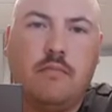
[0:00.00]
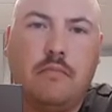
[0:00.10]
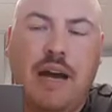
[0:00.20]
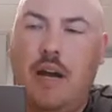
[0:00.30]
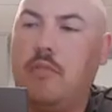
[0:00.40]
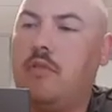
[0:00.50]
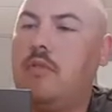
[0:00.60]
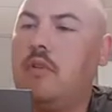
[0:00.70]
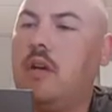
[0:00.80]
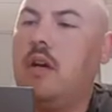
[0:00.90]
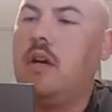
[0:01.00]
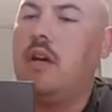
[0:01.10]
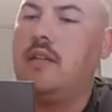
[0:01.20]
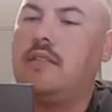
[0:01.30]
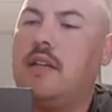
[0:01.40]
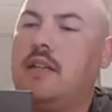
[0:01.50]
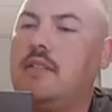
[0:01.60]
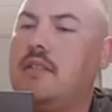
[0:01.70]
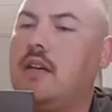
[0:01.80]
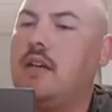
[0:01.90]
Bible. It
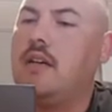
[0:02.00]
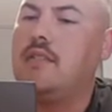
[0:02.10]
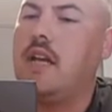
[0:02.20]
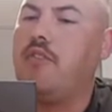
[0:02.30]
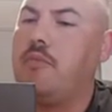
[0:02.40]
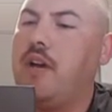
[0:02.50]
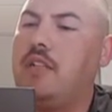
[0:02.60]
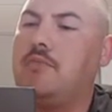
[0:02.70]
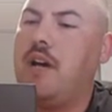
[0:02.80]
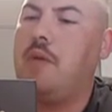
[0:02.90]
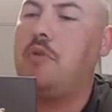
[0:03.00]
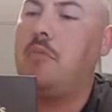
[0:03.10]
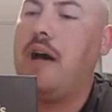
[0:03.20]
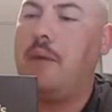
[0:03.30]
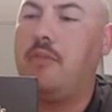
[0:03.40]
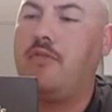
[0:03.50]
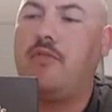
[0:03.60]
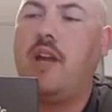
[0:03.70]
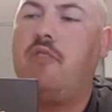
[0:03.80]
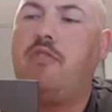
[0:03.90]
says it's Every Man's Bible, a Bible
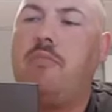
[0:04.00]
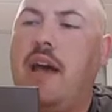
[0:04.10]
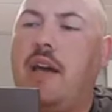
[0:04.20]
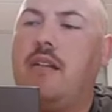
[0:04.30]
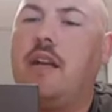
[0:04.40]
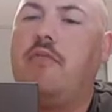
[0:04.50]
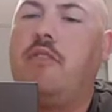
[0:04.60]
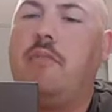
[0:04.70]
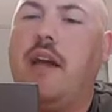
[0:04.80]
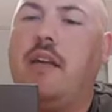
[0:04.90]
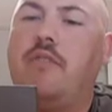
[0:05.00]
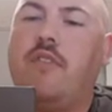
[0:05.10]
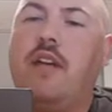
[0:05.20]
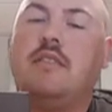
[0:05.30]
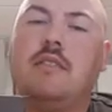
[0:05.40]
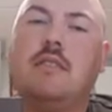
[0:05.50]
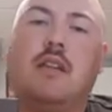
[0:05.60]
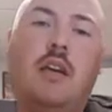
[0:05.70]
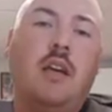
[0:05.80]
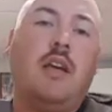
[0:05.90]
for every battle every man
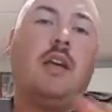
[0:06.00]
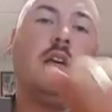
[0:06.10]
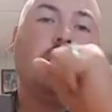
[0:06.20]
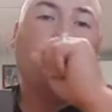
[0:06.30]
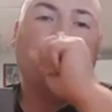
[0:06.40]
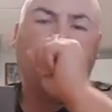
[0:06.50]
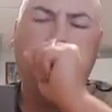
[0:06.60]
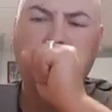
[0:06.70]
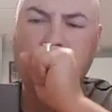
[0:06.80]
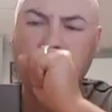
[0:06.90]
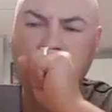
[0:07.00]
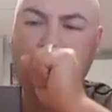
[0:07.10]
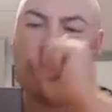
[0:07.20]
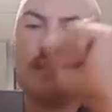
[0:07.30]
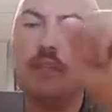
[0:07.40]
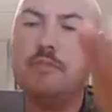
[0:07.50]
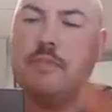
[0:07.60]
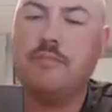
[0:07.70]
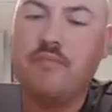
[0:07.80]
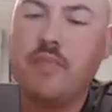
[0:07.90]
faces. Excuse
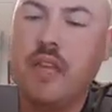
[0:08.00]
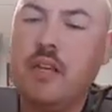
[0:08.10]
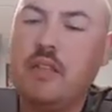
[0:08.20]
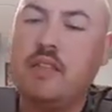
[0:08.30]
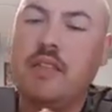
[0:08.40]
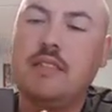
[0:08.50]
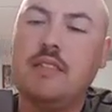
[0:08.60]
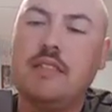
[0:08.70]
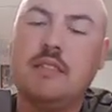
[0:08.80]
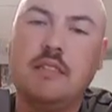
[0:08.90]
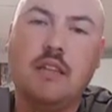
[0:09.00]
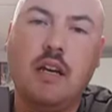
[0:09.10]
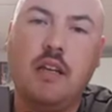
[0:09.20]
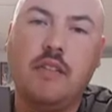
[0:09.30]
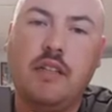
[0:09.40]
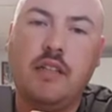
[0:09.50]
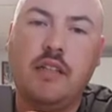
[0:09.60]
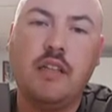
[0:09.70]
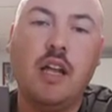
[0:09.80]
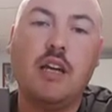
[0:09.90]
me. So this is the
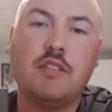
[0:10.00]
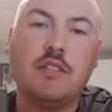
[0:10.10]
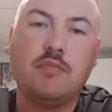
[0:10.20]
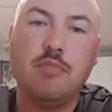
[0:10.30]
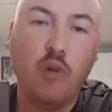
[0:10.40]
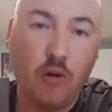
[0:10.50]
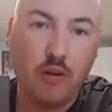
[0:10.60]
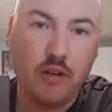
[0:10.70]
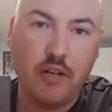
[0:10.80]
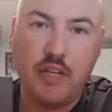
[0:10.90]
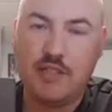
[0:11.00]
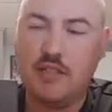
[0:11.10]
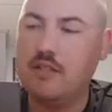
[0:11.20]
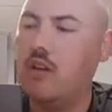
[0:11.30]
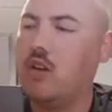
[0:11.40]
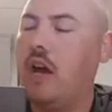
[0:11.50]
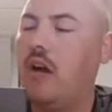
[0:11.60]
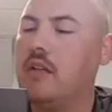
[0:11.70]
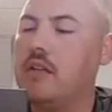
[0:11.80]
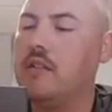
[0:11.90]
Deluxe Explorer Edition, they're
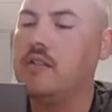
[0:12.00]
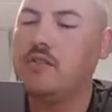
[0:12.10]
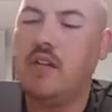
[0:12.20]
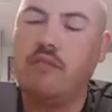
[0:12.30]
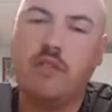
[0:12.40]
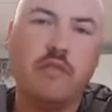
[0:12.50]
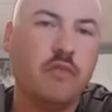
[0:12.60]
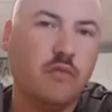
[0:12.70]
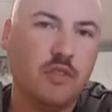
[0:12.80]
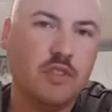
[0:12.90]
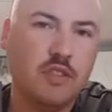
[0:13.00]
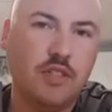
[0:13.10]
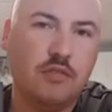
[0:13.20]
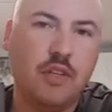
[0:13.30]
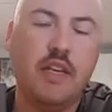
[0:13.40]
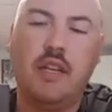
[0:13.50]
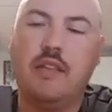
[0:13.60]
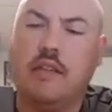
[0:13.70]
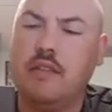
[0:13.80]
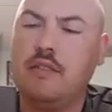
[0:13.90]
calling it, and there's several different ones that you can get
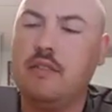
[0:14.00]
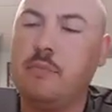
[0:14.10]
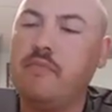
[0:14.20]
in this.